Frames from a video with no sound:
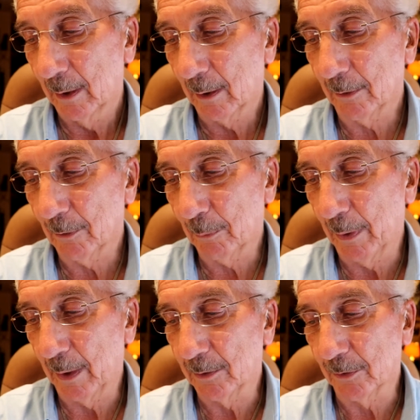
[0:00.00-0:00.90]
Clarence
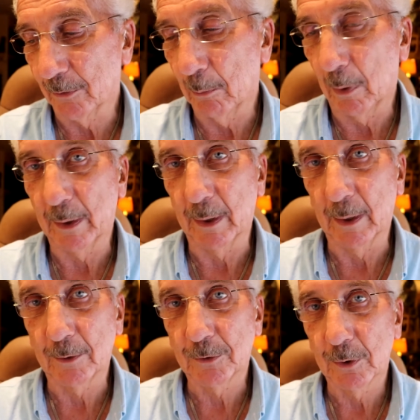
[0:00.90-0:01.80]
Page is my
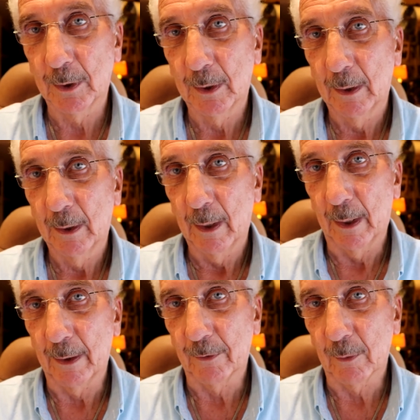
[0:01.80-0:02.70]
age,
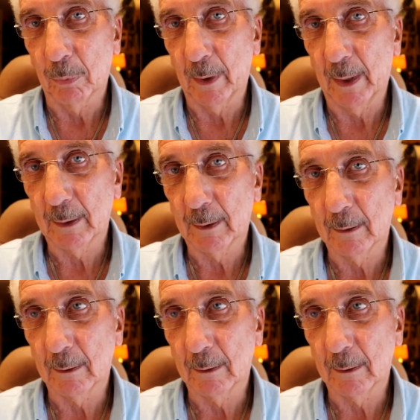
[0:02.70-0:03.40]
and he's a black